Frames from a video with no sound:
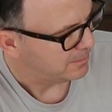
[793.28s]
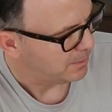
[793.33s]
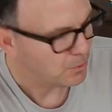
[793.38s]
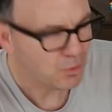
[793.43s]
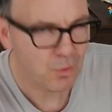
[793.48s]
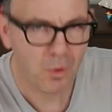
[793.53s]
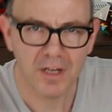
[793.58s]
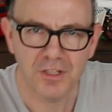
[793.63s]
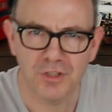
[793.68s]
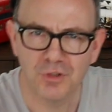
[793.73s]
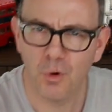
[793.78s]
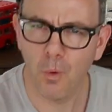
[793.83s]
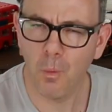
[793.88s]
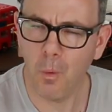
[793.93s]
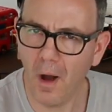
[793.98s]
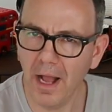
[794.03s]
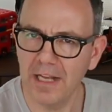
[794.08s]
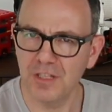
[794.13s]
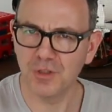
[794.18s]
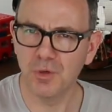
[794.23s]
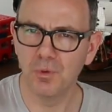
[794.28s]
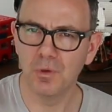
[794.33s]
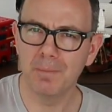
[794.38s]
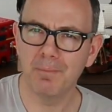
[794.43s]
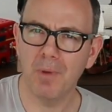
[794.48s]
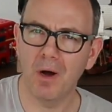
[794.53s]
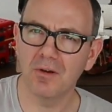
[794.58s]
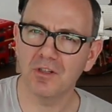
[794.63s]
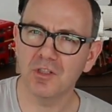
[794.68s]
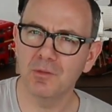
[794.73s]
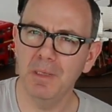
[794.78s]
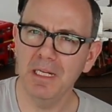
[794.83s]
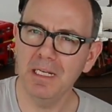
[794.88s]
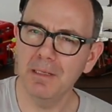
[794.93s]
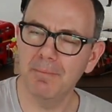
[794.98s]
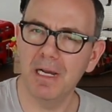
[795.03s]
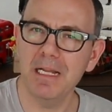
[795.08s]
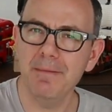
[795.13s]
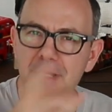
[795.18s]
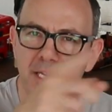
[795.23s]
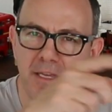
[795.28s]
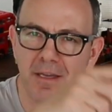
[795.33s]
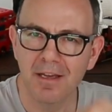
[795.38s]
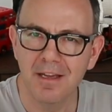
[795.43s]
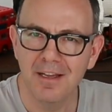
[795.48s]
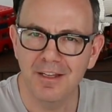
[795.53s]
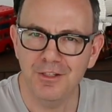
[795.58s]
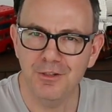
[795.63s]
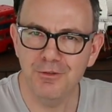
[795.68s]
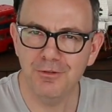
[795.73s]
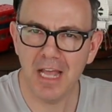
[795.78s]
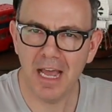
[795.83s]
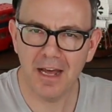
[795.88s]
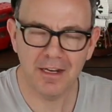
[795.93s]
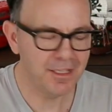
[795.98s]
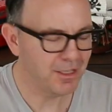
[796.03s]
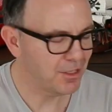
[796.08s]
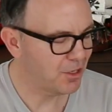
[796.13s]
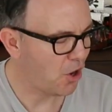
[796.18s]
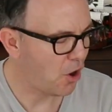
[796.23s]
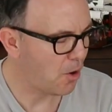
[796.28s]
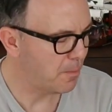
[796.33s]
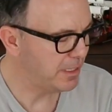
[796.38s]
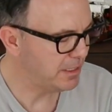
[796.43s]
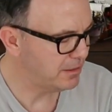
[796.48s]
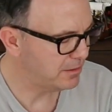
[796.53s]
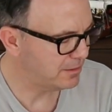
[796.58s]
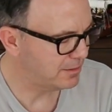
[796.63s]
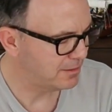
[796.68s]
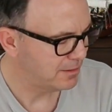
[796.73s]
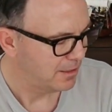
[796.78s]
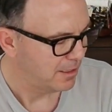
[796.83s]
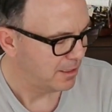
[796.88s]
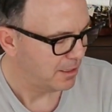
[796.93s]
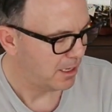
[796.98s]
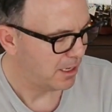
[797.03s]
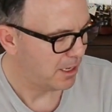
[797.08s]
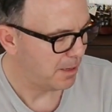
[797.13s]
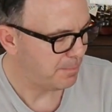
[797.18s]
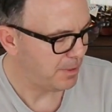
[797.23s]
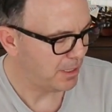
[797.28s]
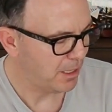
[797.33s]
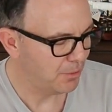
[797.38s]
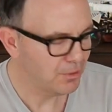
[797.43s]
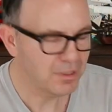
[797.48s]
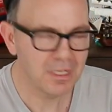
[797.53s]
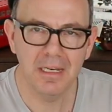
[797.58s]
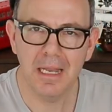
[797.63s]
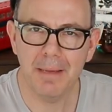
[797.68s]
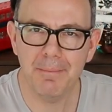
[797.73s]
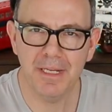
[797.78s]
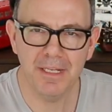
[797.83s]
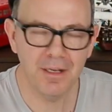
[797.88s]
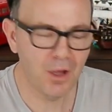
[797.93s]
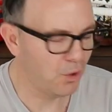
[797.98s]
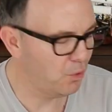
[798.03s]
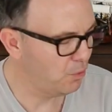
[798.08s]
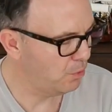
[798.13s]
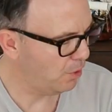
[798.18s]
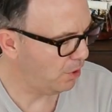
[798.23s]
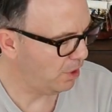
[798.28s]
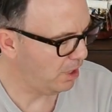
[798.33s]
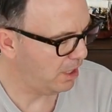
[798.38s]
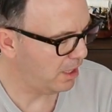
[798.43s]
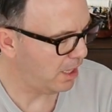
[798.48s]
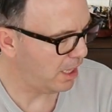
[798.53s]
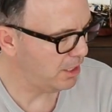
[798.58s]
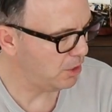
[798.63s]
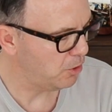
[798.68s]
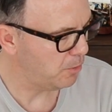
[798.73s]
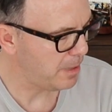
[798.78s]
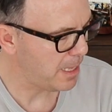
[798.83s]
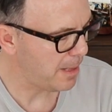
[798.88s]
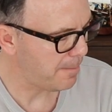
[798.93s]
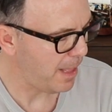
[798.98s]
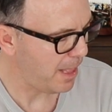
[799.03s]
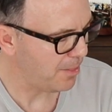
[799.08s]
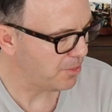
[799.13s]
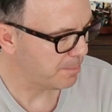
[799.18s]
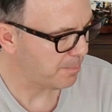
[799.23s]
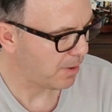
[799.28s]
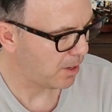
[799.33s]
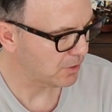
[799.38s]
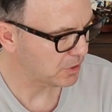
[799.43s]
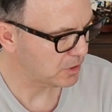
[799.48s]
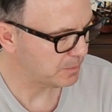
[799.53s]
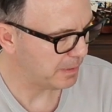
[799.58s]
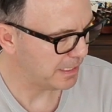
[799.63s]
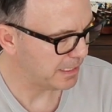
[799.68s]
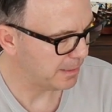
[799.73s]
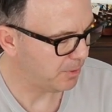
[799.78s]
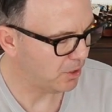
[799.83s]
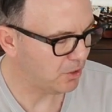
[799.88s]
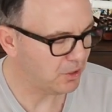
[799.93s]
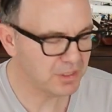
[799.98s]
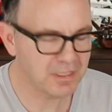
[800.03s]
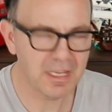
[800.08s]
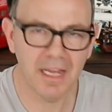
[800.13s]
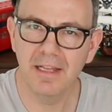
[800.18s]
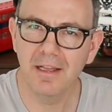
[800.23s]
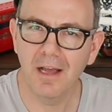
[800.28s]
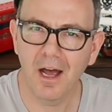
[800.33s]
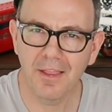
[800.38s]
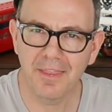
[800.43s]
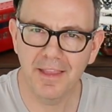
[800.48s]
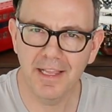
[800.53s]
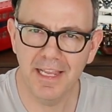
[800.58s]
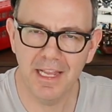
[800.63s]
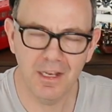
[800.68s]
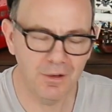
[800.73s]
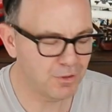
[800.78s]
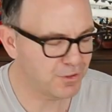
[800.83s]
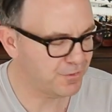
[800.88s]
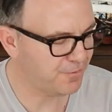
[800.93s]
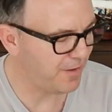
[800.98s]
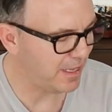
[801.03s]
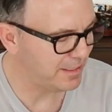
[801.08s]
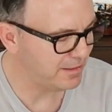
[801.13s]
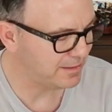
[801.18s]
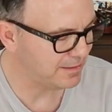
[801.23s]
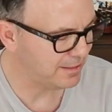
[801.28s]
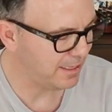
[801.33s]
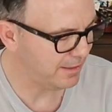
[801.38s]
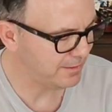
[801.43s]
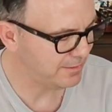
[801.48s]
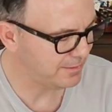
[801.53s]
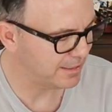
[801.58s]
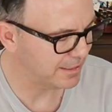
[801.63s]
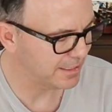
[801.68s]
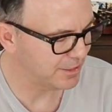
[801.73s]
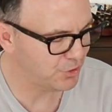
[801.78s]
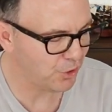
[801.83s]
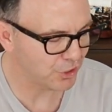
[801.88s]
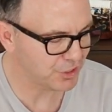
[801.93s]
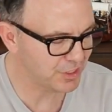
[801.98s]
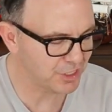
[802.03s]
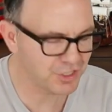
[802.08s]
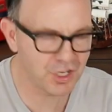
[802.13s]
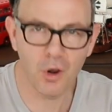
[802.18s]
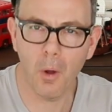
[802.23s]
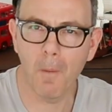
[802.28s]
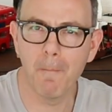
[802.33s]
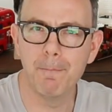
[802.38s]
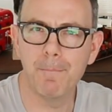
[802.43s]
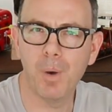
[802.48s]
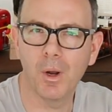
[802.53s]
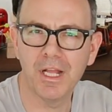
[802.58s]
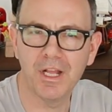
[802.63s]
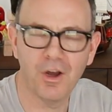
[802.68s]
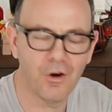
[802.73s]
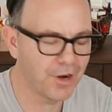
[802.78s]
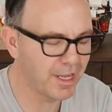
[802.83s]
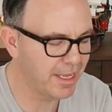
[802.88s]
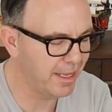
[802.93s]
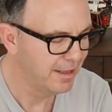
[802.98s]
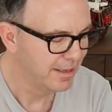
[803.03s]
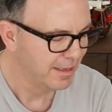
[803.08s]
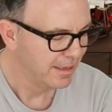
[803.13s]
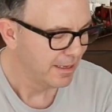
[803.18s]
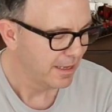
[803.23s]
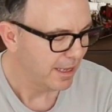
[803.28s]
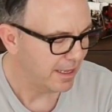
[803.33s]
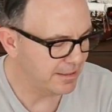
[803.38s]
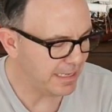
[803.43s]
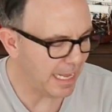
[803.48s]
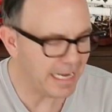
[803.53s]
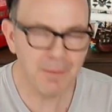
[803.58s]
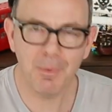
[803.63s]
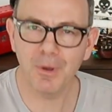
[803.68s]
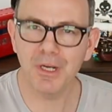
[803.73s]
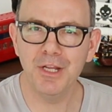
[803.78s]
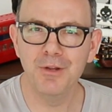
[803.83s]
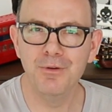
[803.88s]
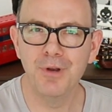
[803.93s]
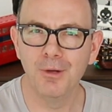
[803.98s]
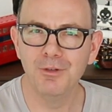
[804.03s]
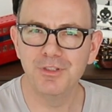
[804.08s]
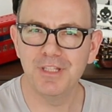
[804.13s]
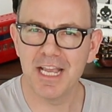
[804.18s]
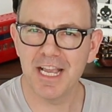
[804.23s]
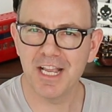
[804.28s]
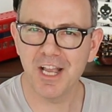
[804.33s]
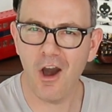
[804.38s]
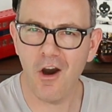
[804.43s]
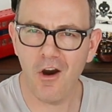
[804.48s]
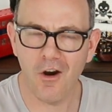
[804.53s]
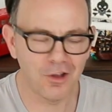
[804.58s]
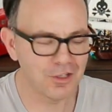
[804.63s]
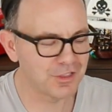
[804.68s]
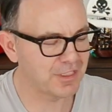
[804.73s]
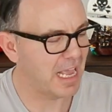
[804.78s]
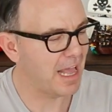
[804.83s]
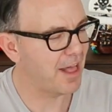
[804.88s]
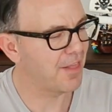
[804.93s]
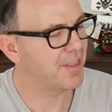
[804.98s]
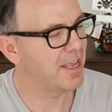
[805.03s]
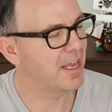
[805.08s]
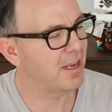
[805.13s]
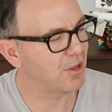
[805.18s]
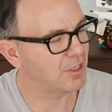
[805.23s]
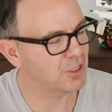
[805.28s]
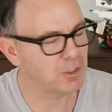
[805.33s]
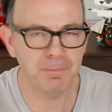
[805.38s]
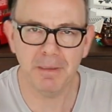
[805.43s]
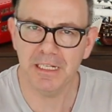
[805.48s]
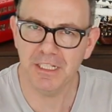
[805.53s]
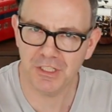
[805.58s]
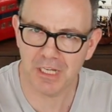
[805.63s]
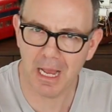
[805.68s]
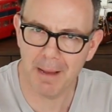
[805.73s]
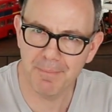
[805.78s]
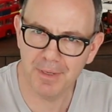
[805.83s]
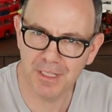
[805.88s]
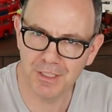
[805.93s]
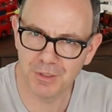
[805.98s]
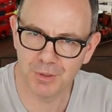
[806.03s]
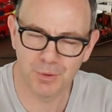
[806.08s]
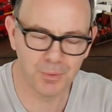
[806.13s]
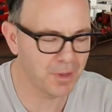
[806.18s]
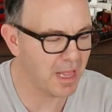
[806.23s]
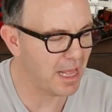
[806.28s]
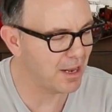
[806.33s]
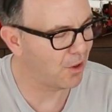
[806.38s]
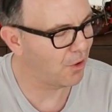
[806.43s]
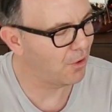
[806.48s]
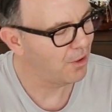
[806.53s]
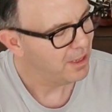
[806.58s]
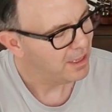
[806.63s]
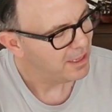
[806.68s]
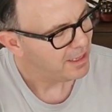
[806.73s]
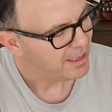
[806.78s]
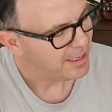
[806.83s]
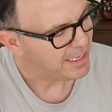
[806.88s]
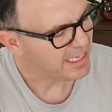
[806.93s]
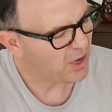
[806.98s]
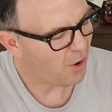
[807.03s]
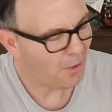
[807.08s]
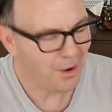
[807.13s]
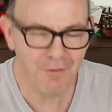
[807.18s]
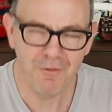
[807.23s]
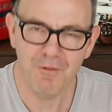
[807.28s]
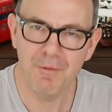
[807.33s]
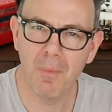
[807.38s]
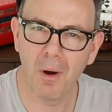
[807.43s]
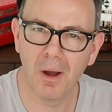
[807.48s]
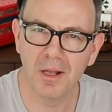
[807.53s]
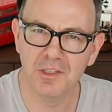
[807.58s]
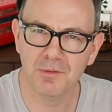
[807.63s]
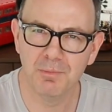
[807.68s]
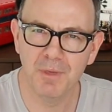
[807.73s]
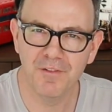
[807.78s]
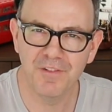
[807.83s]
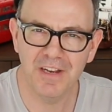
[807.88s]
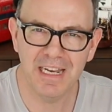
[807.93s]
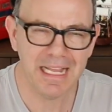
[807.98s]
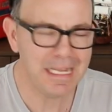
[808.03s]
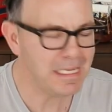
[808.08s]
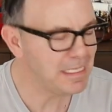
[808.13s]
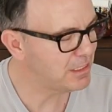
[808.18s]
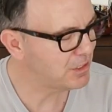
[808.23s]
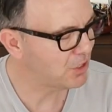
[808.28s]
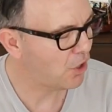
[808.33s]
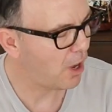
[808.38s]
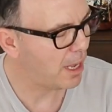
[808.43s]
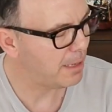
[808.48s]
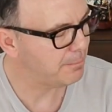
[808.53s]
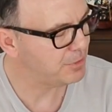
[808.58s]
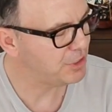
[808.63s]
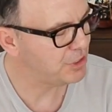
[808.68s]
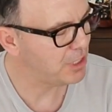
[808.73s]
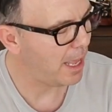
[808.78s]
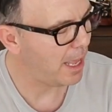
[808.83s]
I'm not quite sure why it's called a Bark Speeder. Maybe you down in the comments below can let me know a little bit about the Bark Speeder. But I've got to say, I think it looks fantastic. It's got such a long bonnet on it, and anybody who knows their cars out there, like Speed Champions and all that lot, it kind of reminds me of an E-Type